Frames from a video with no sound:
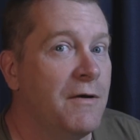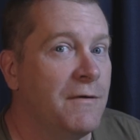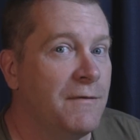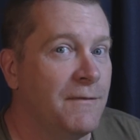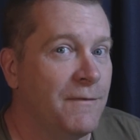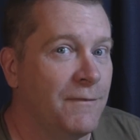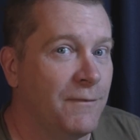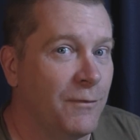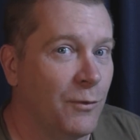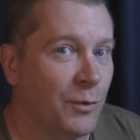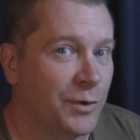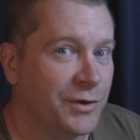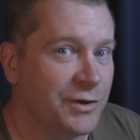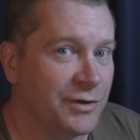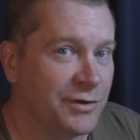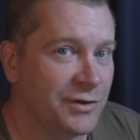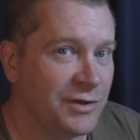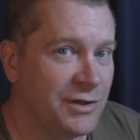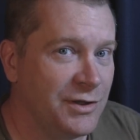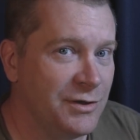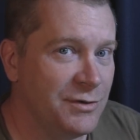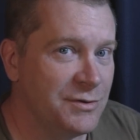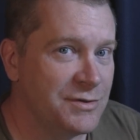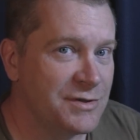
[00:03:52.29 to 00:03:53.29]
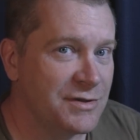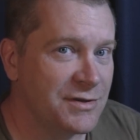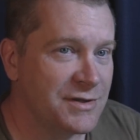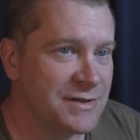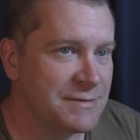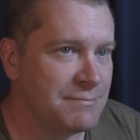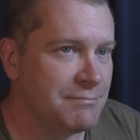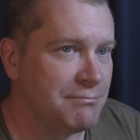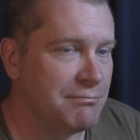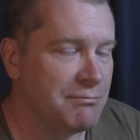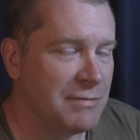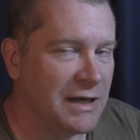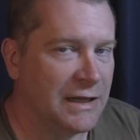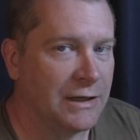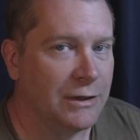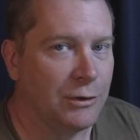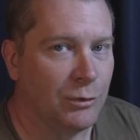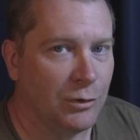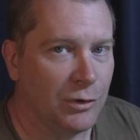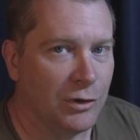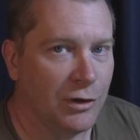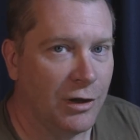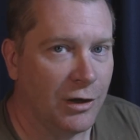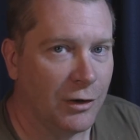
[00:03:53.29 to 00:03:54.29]
for your users might
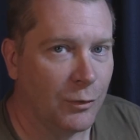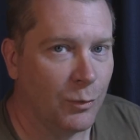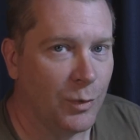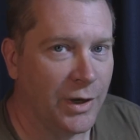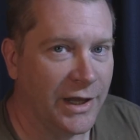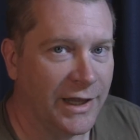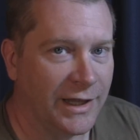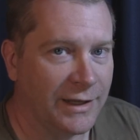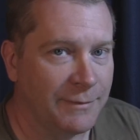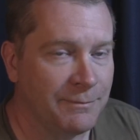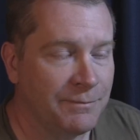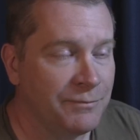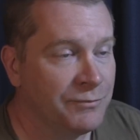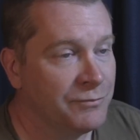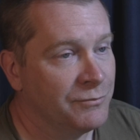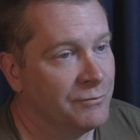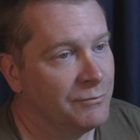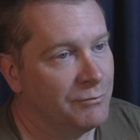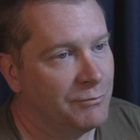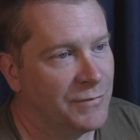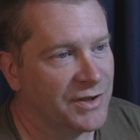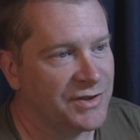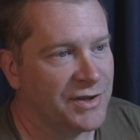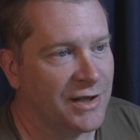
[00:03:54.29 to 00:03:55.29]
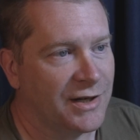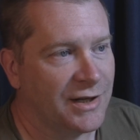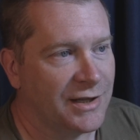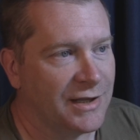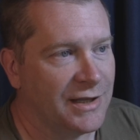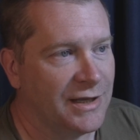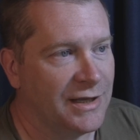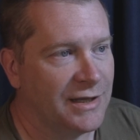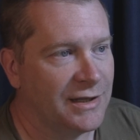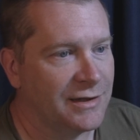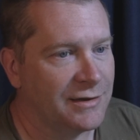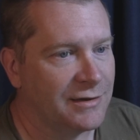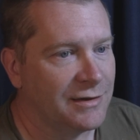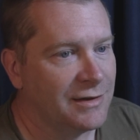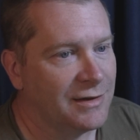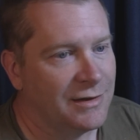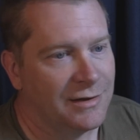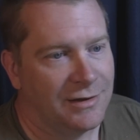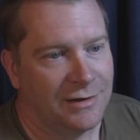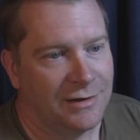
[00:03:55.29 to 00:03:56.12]
go a long way. But then again,